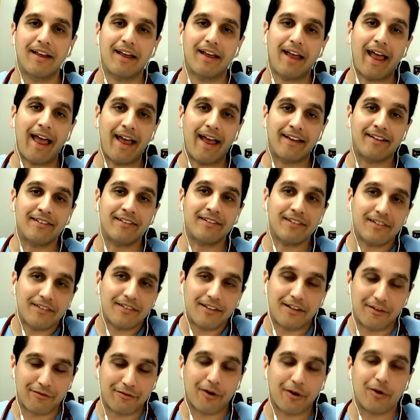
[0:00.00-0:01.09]
And
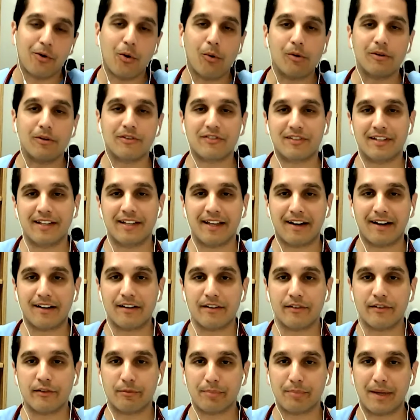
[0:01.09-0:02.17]
if our goal is to get out of
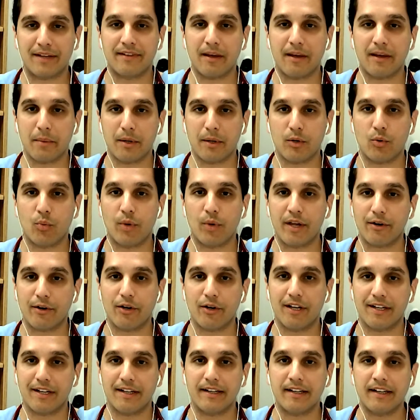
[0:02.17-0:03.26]
this pandemic, we are
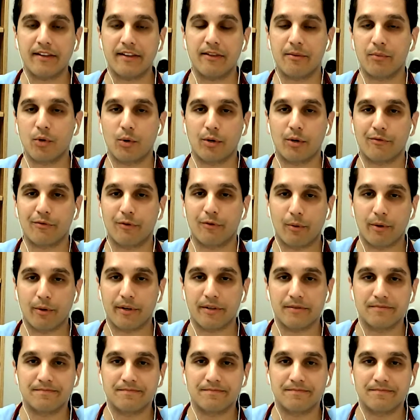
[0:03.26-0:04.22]
going to need them going forward.